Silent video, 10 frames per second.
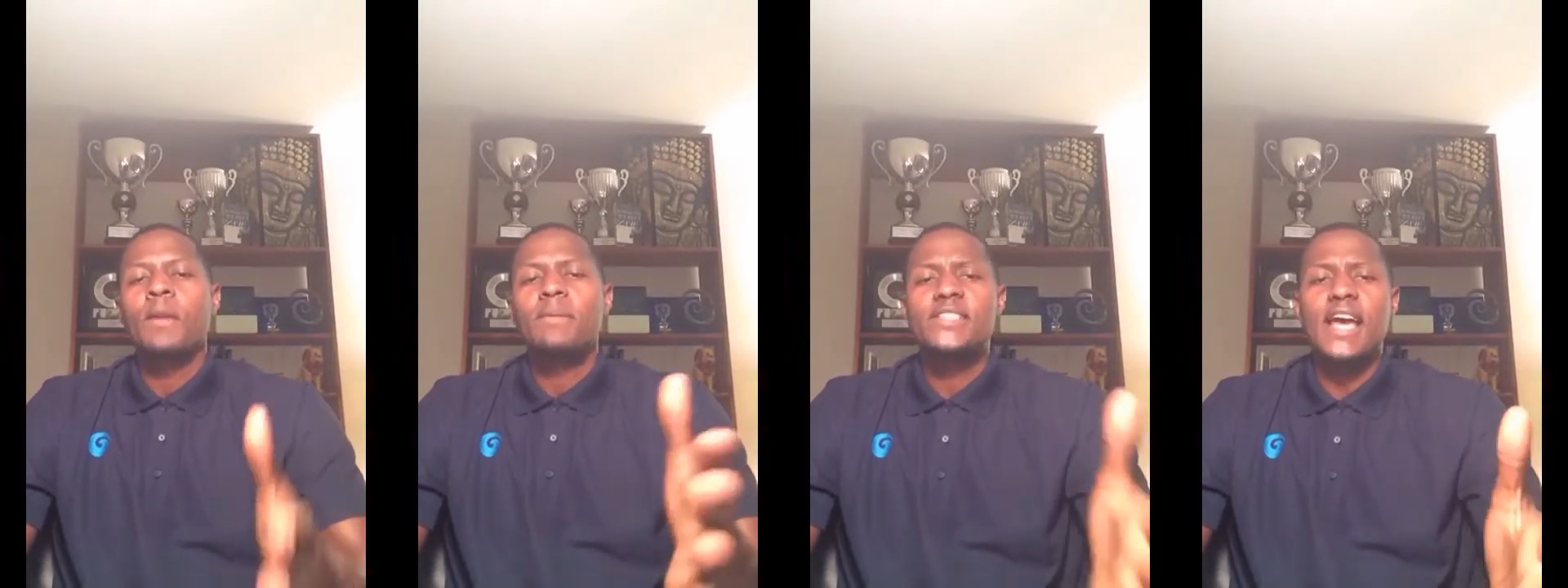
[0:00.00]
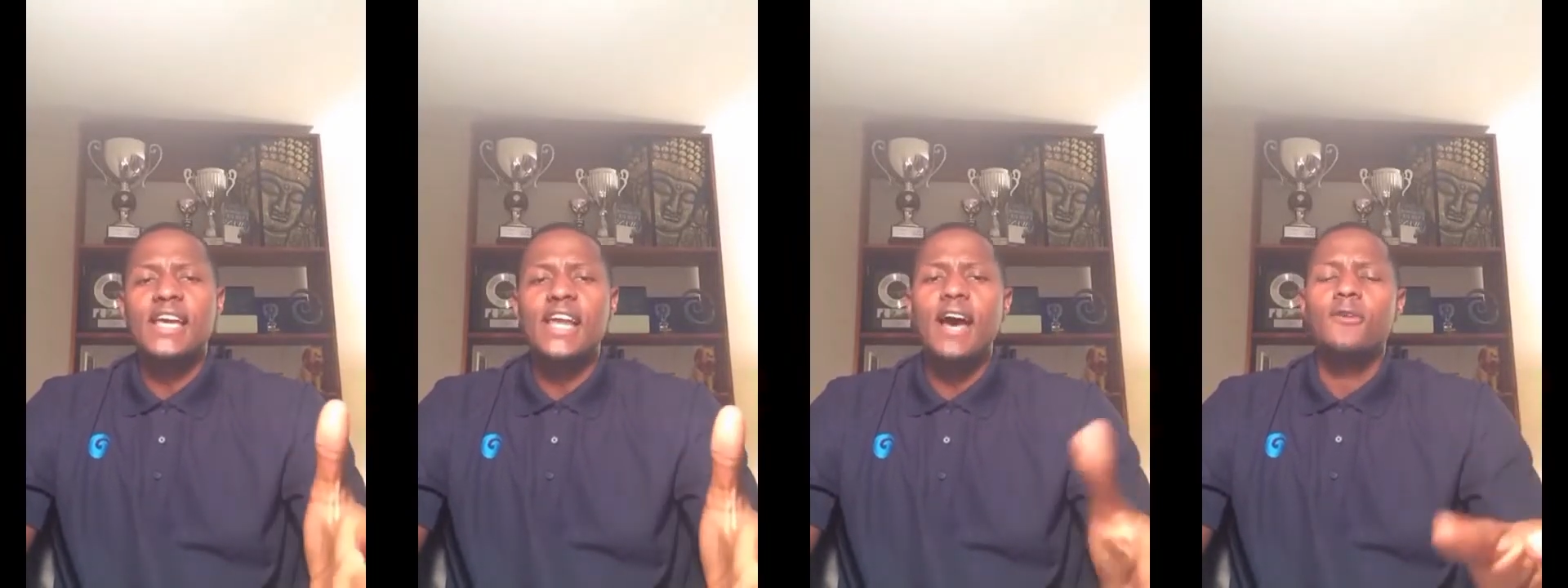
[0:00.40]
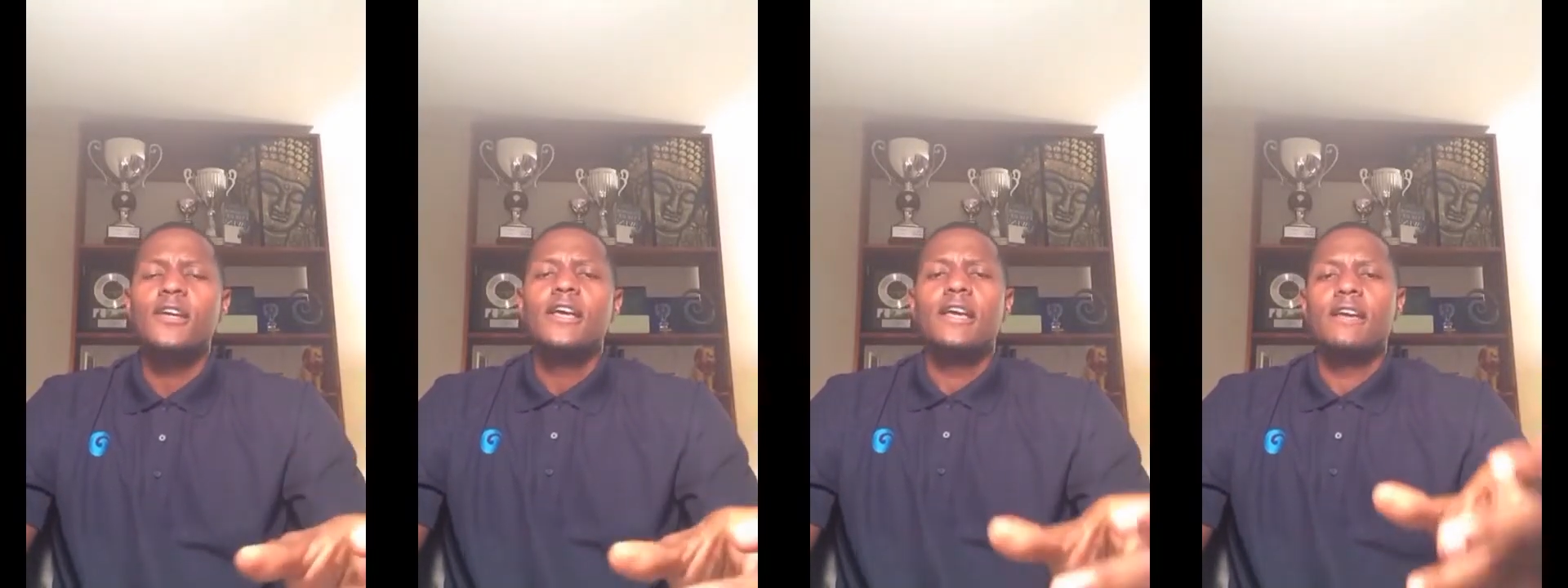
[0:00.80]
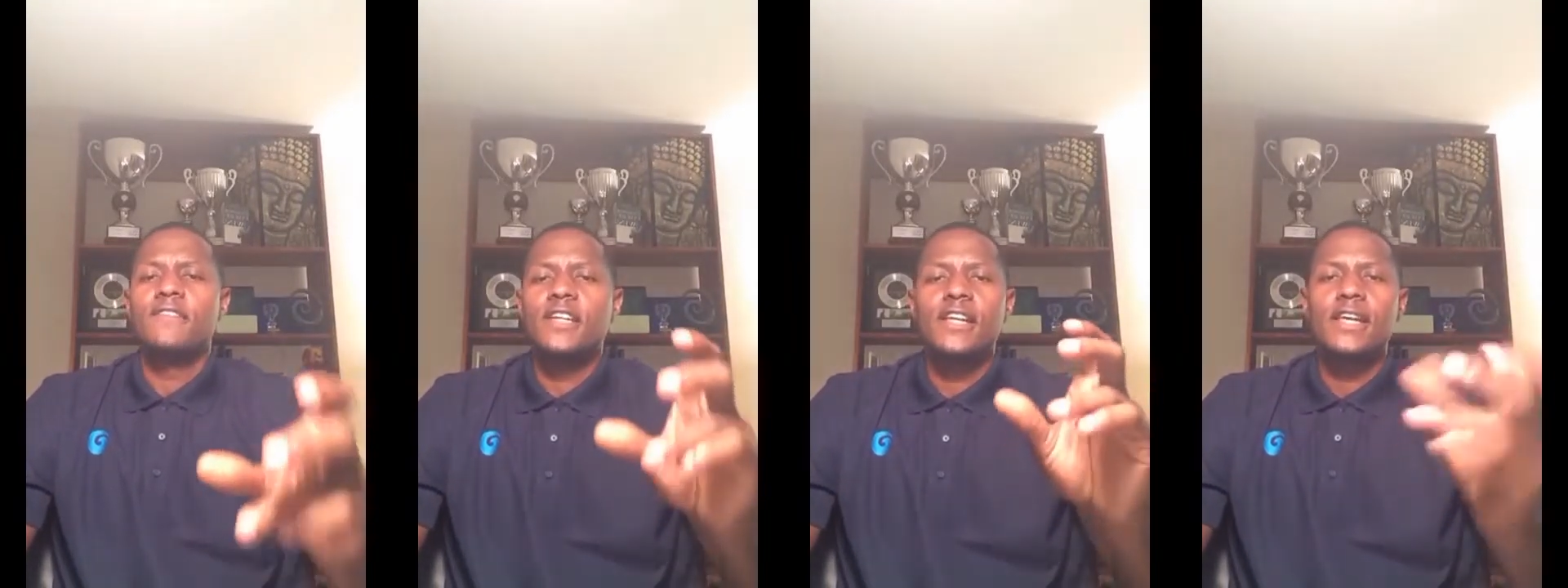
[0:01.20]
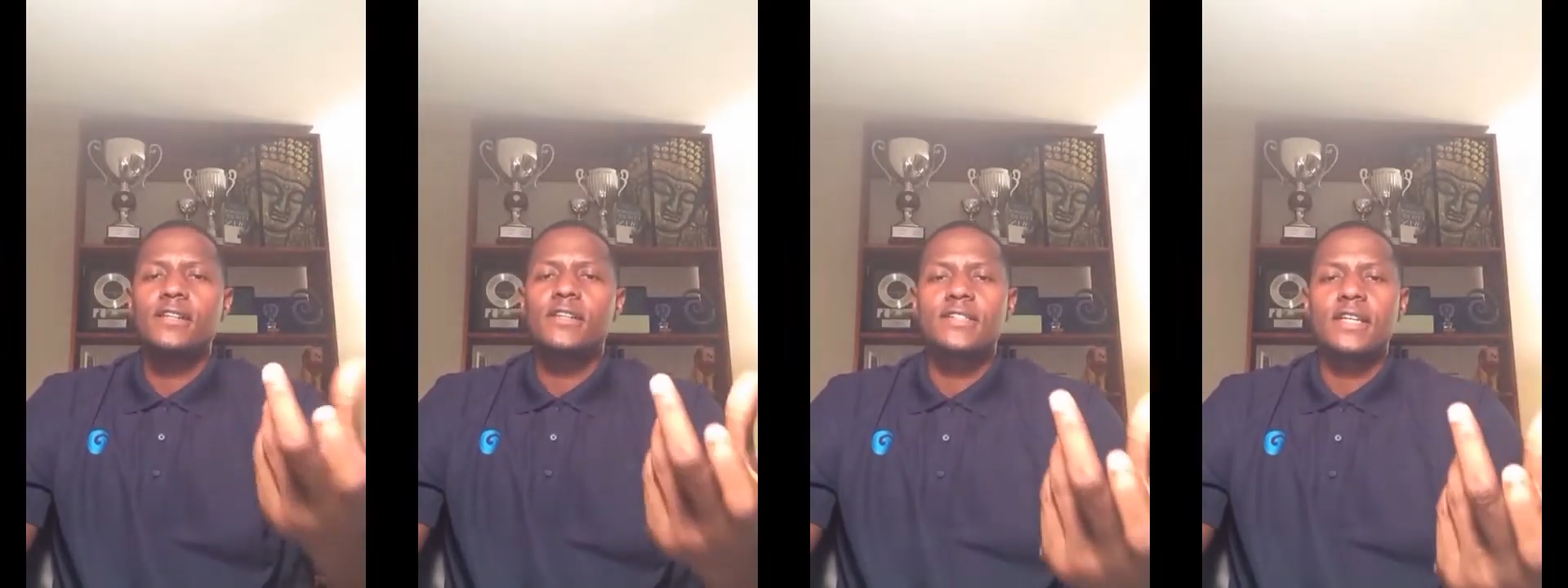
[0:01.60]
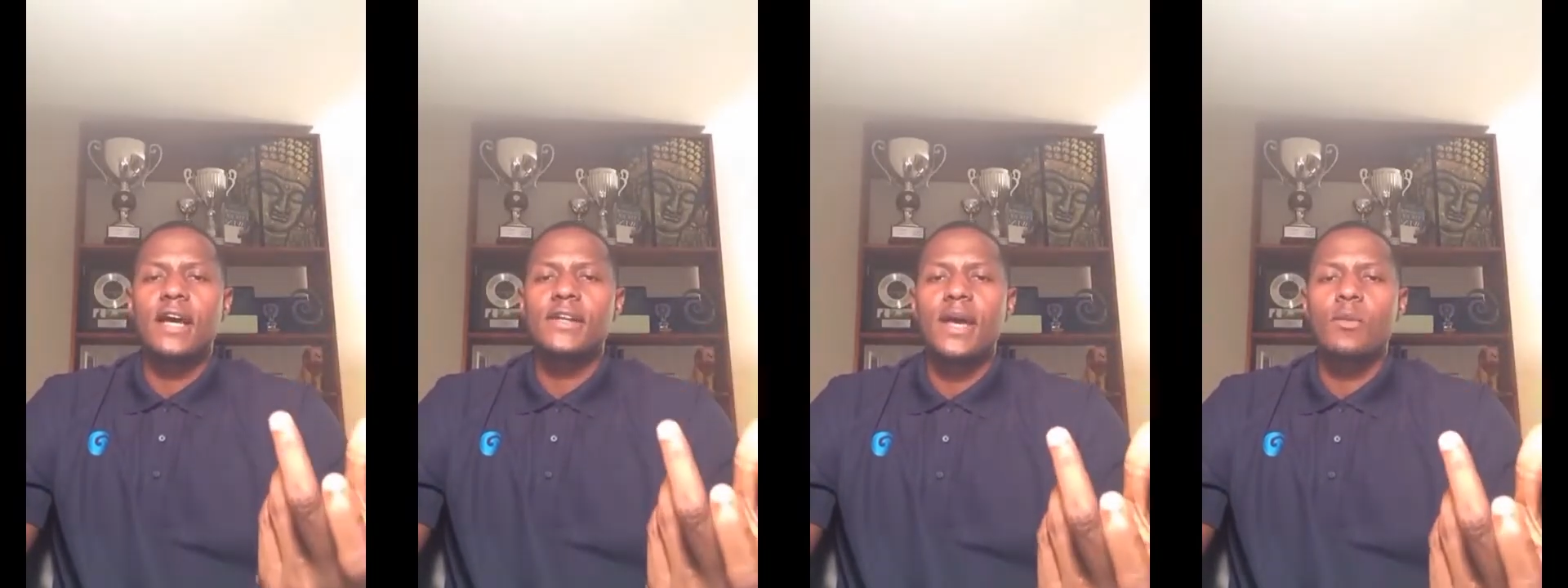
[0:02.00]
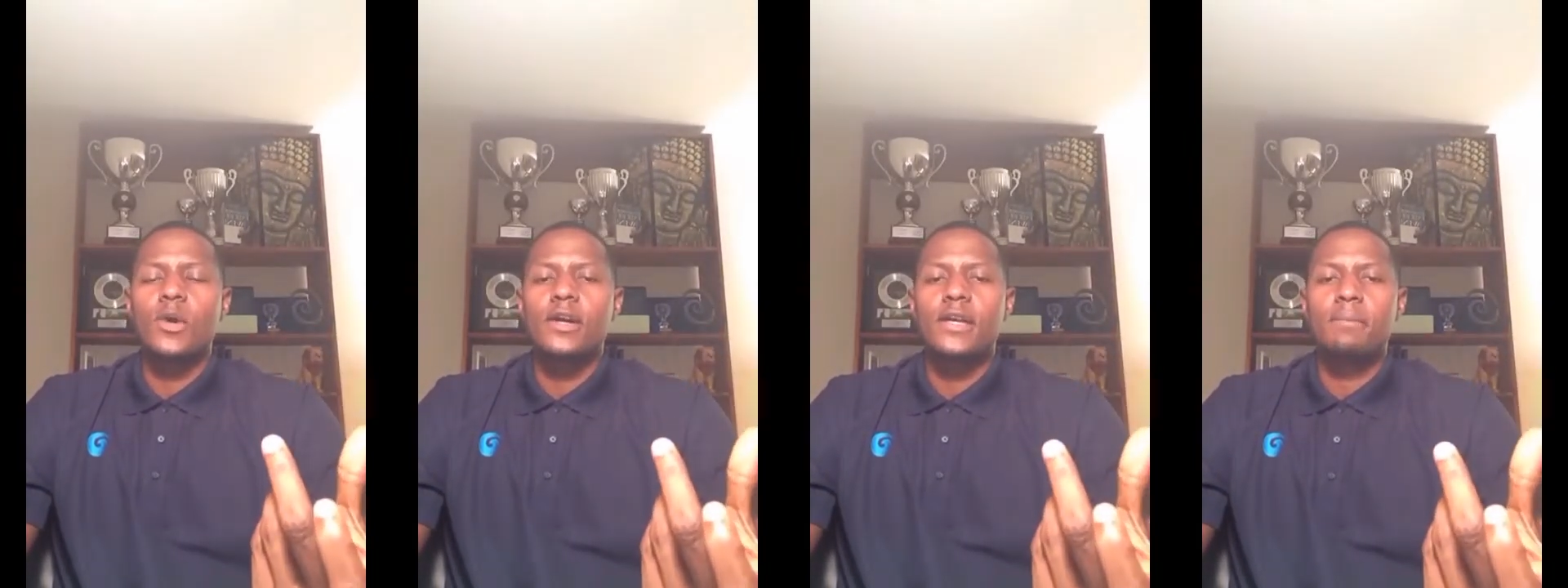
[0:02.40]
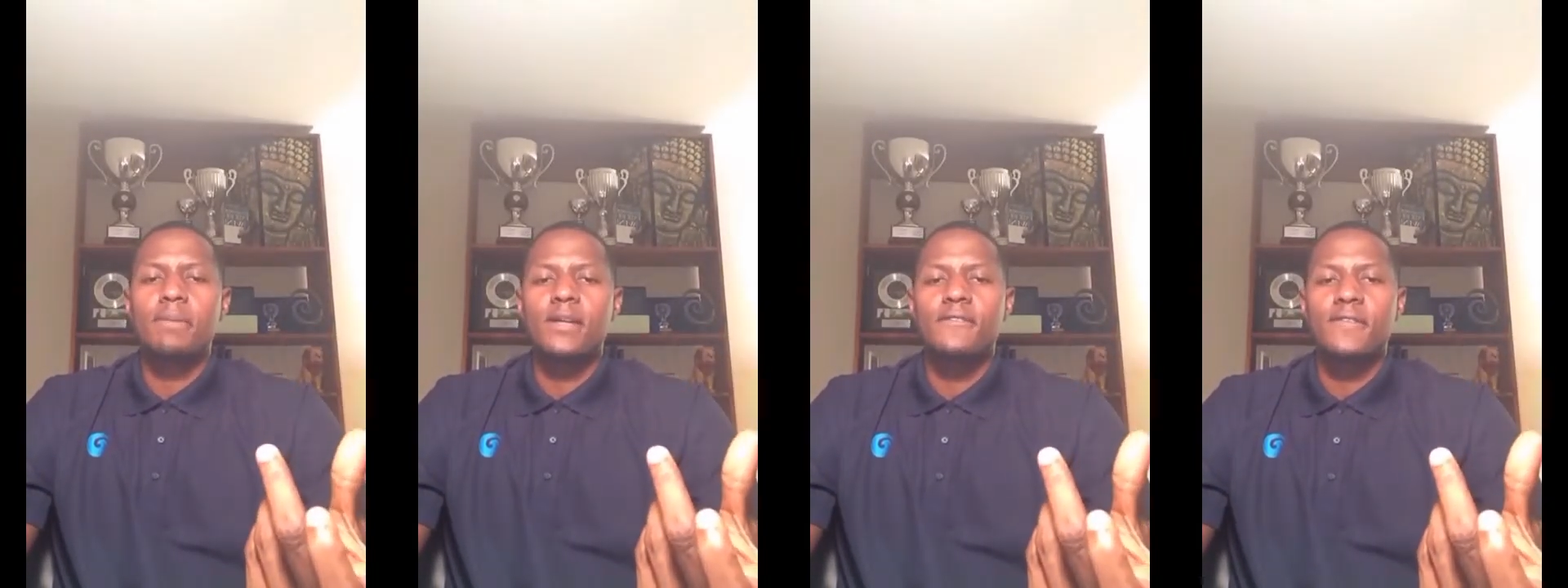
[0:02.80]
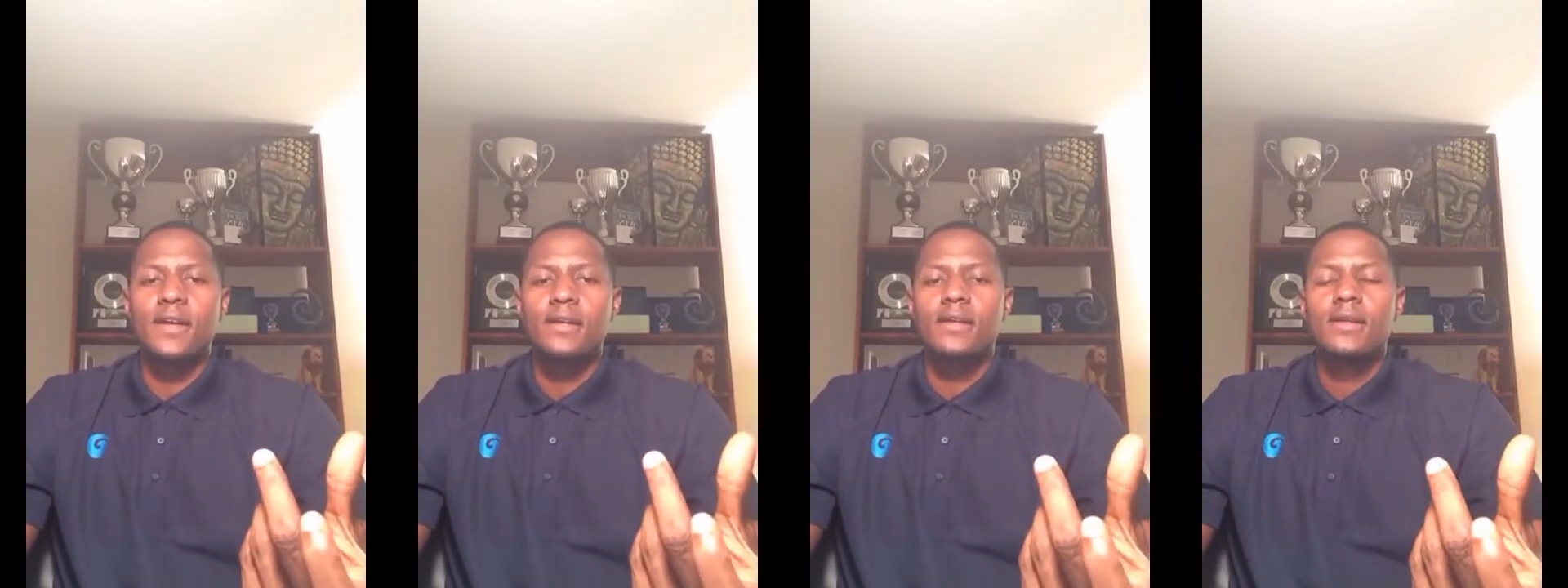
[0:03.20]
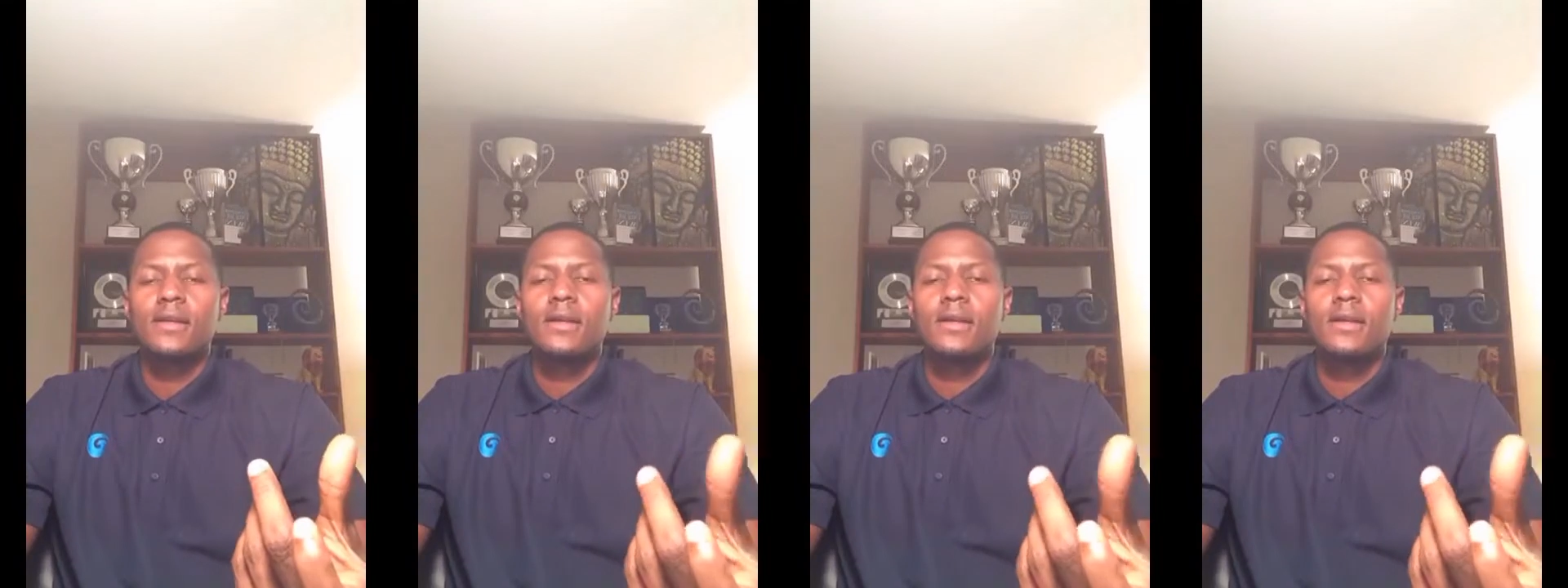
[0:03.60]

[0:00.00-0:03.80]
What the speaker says: But check it out. Even the lenders in our network get benefit.